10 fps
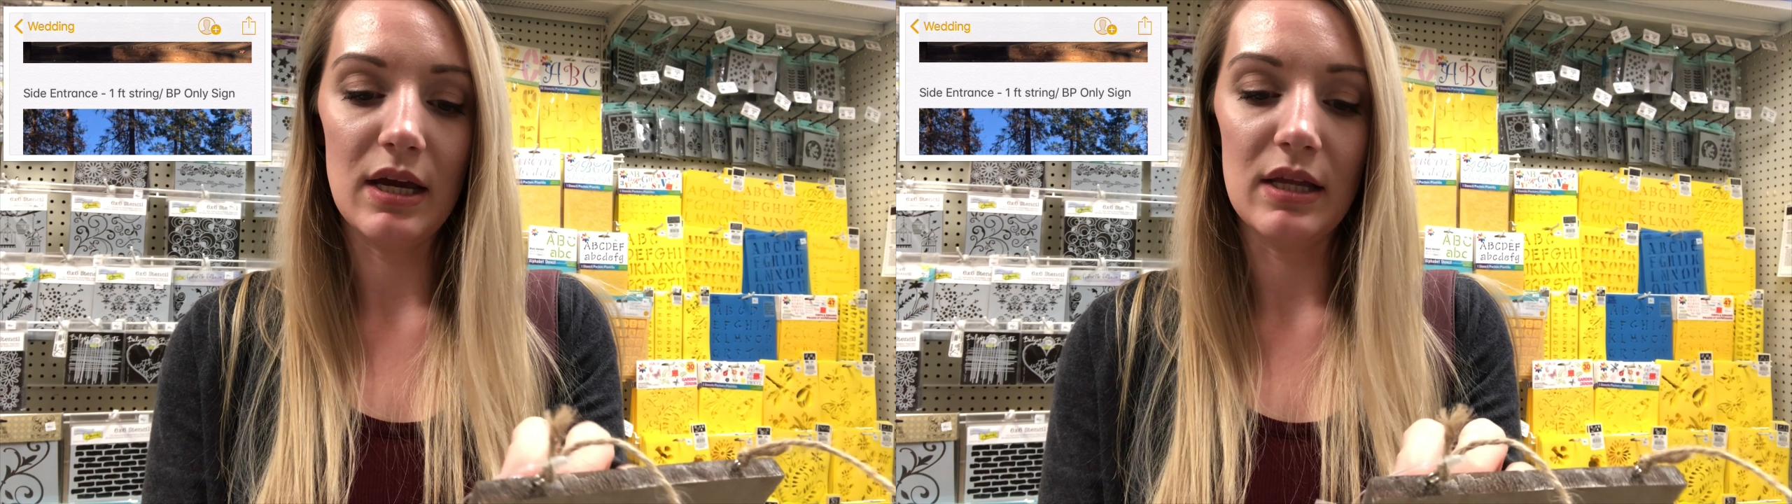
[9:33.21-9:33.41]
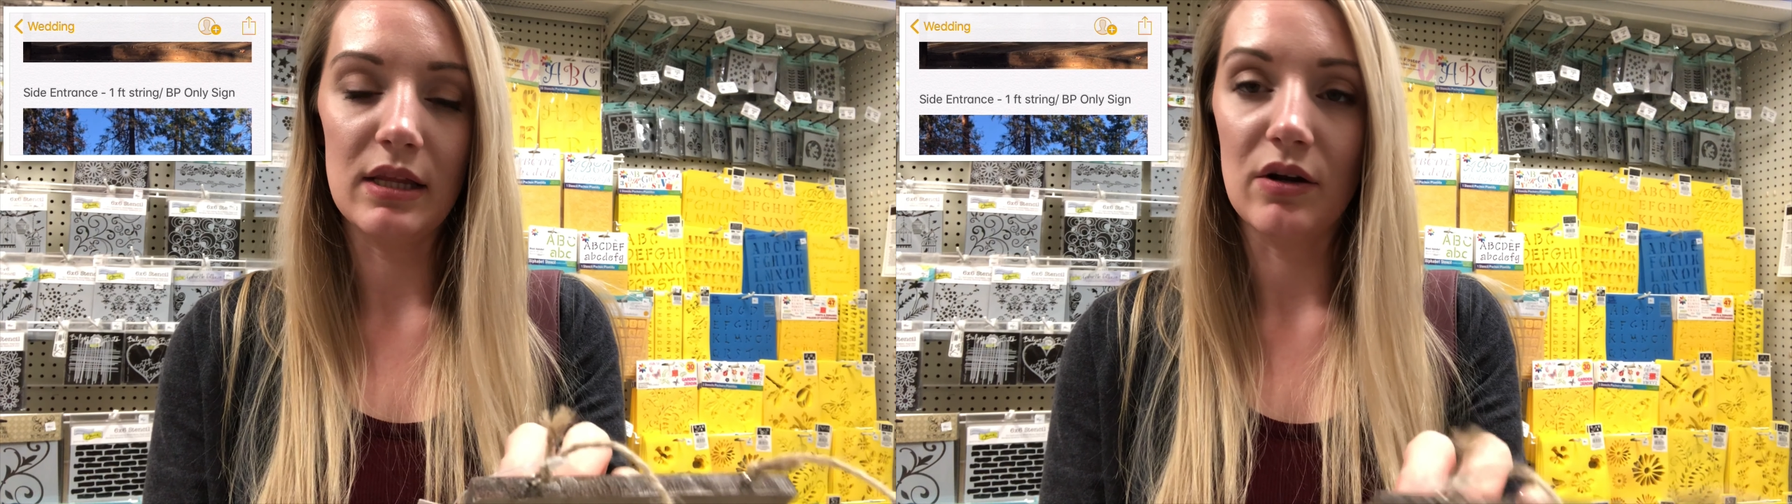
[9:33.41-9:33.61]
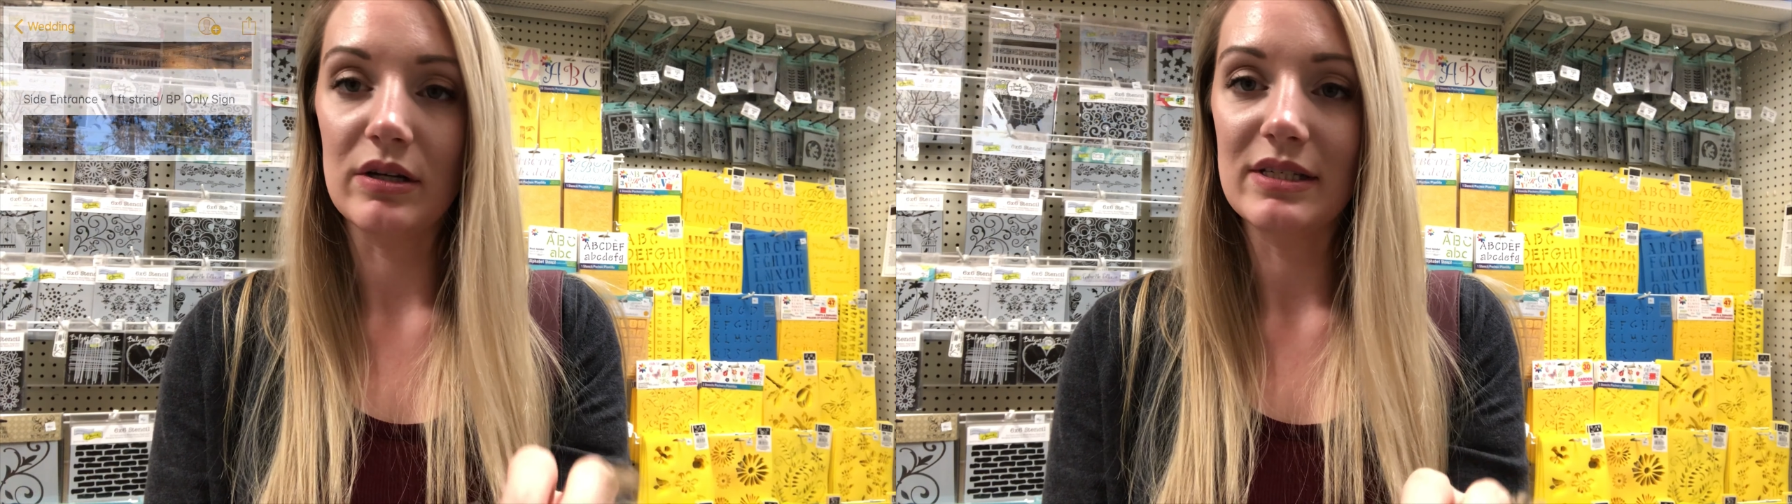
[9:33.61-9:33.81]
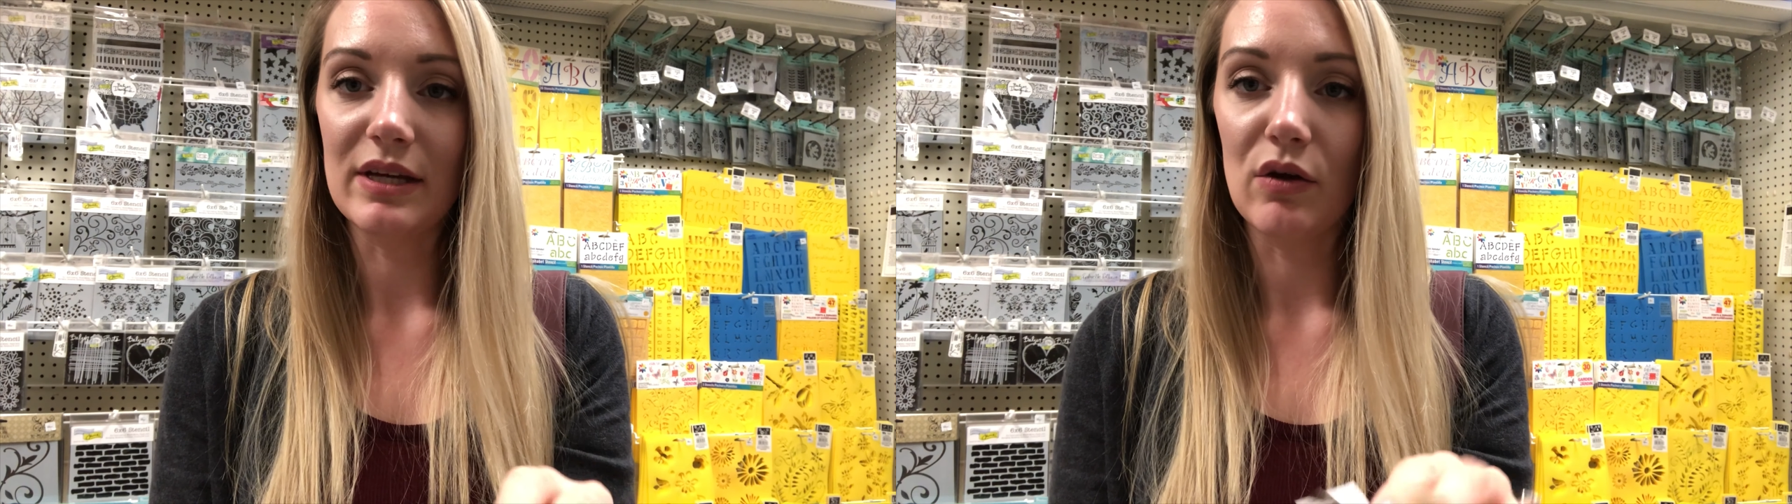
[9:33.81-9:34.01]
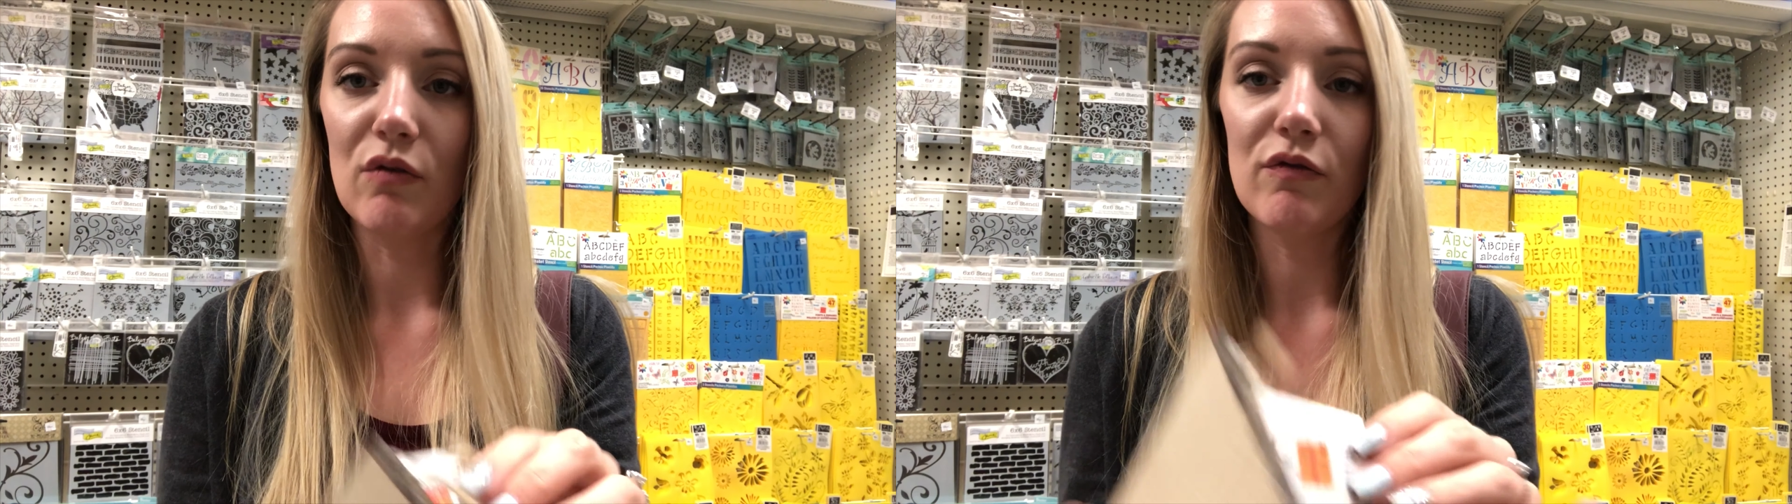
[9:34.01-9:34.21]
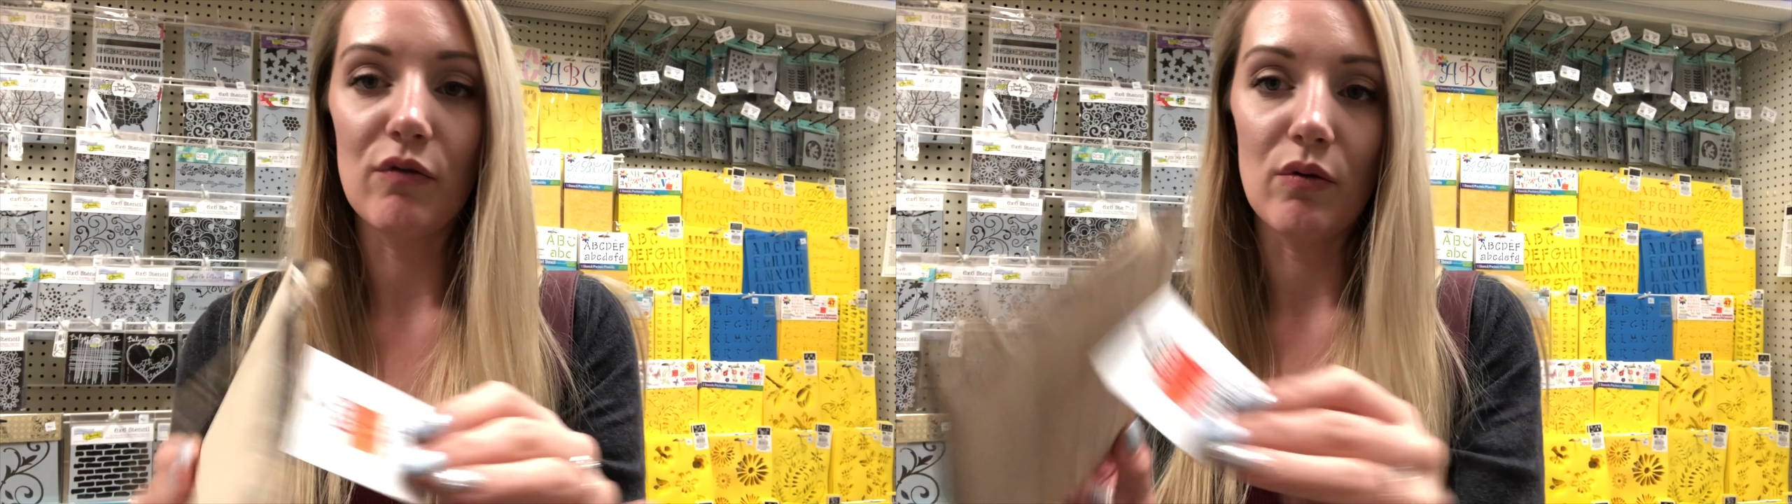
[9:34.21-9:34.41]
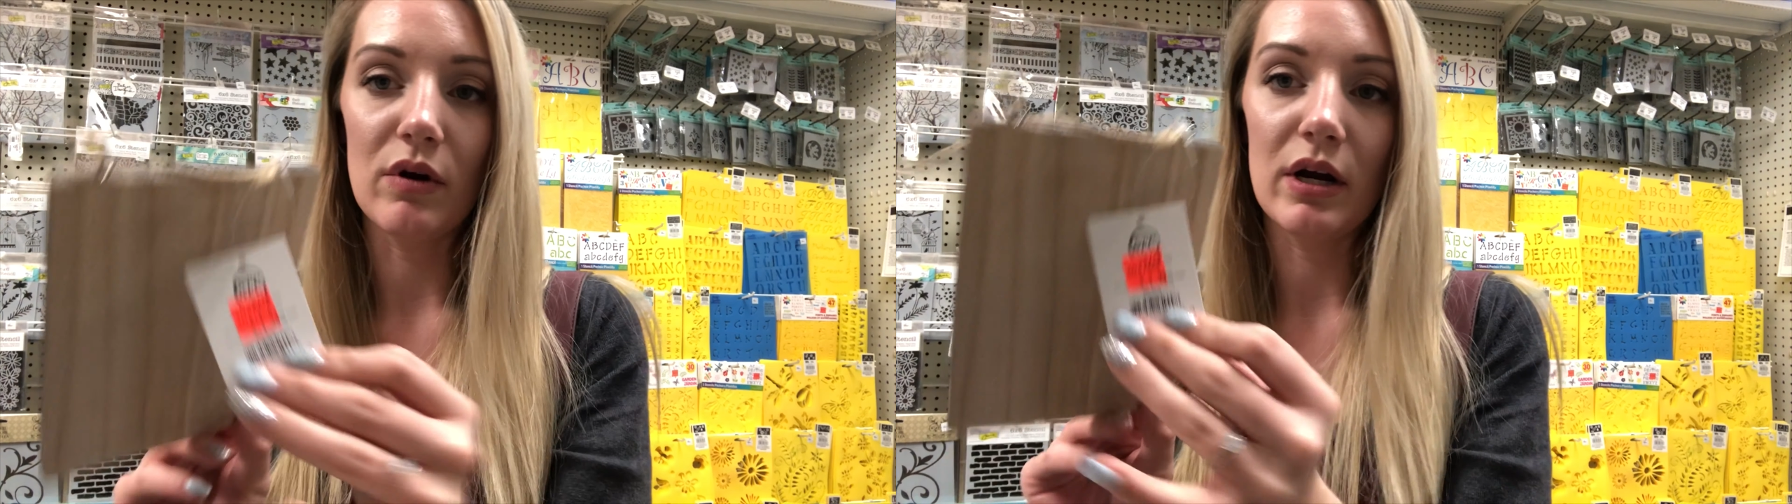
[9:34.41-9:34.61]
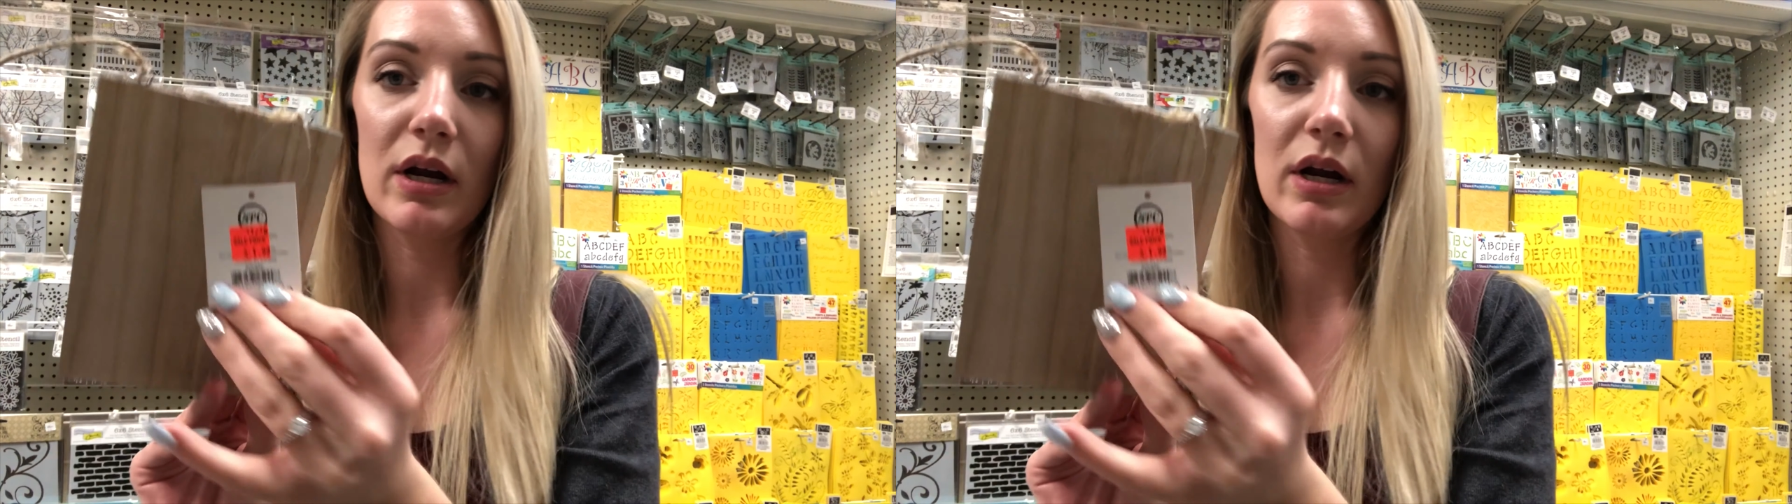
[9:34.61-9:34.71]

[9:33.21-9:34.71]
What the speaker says: and they're on sale for